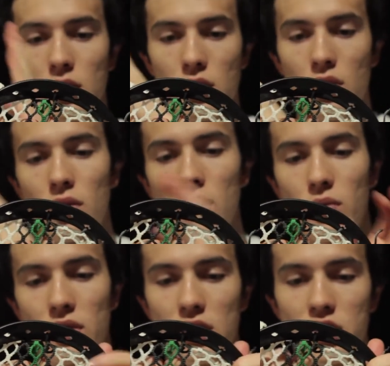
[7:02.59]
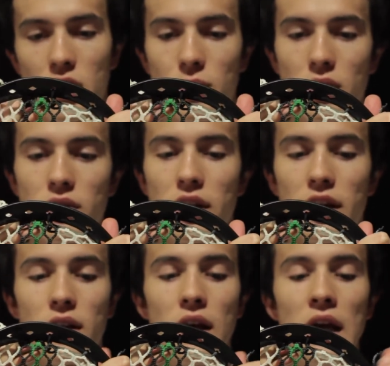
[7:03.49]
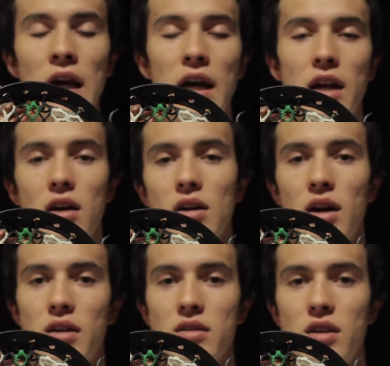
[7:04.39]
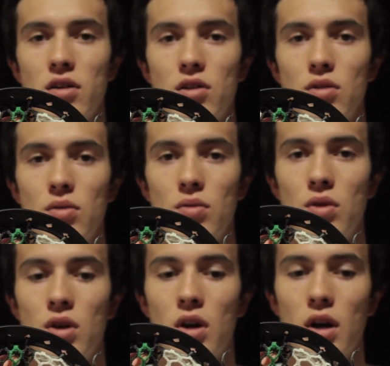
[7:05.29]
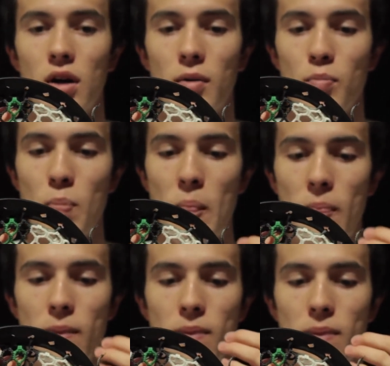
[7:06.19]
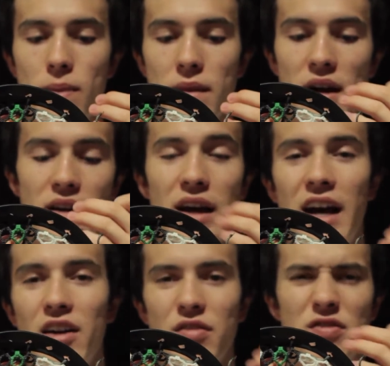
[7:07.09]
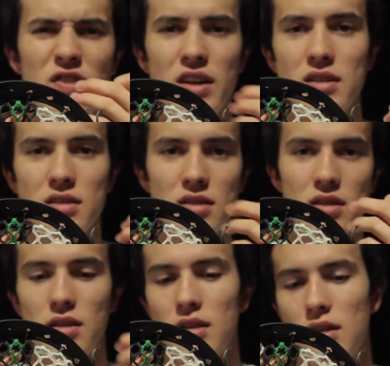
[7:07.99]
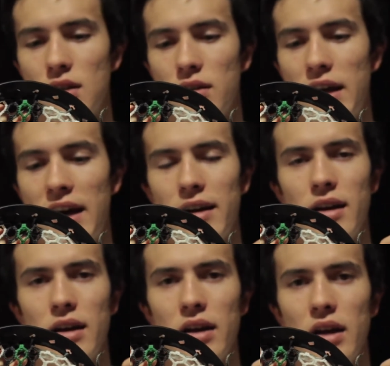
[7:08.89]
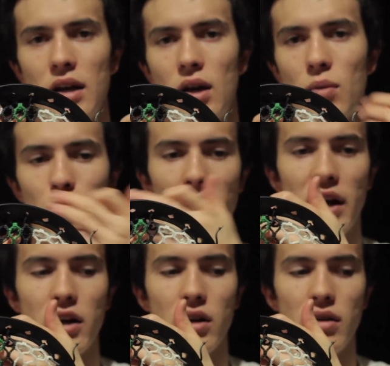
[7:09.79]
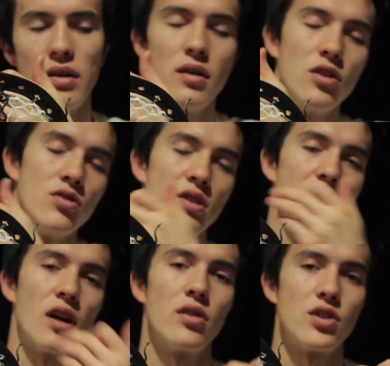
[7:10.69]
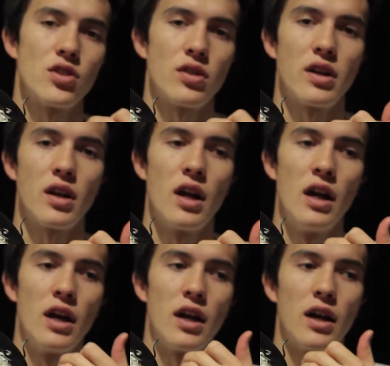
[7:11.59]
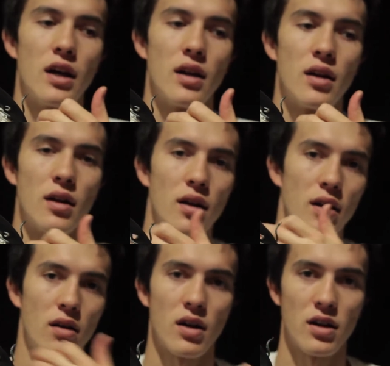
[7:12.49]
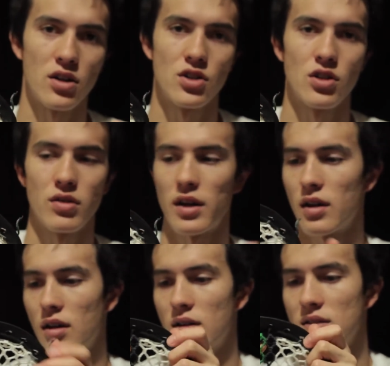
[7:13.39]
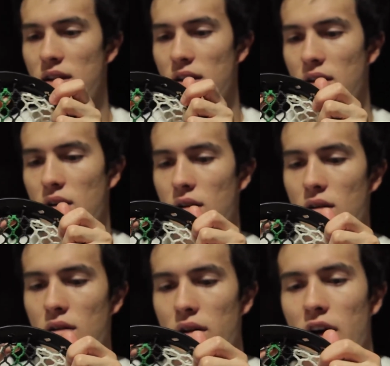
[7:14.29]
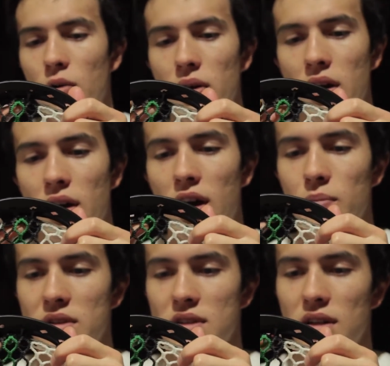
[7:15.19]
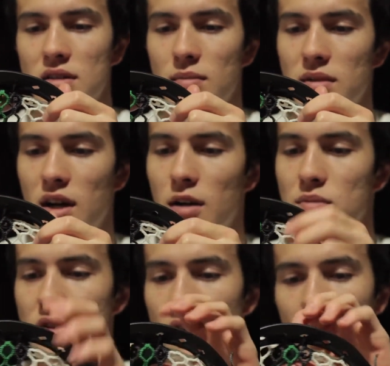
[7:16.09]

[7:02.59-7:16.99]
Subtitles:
going with the shape of the head, and I'll kind of tell you kind of how to fix that by using the other string, and I'll kind of show that in a second on how we can compensate sometimes